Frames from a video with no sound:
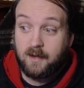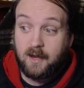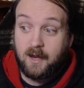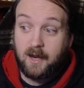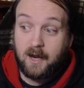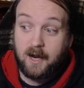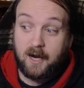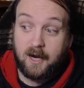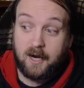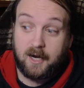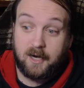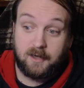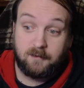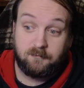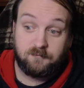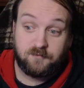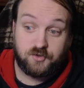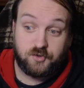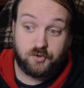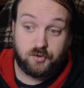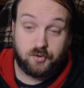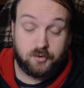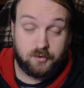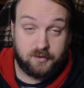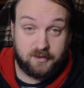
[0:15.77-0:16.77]
I'm
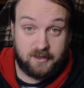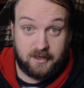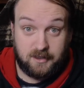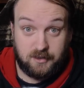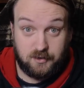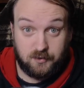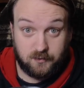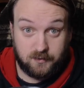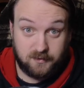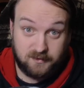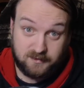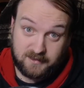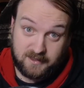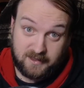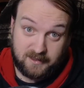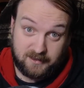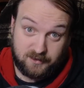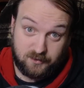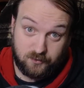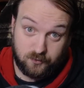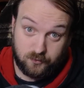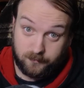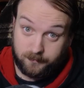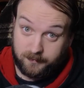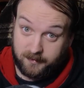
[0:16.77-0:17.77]
sure that you can take
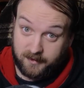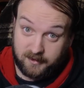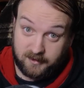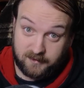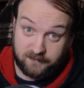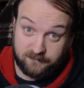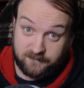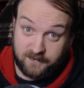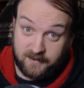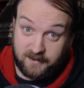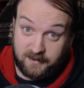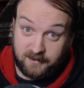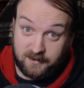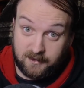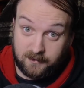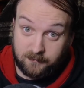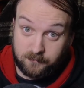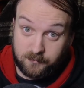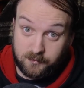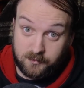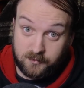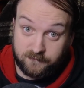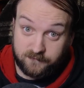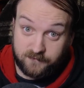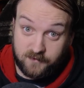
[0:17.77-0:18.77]
your pick of any
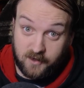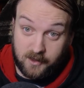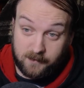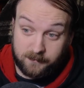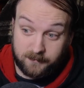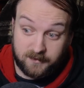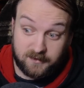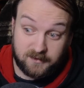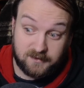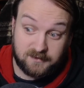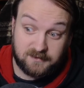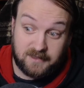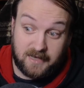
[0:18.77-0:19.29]
number of topics,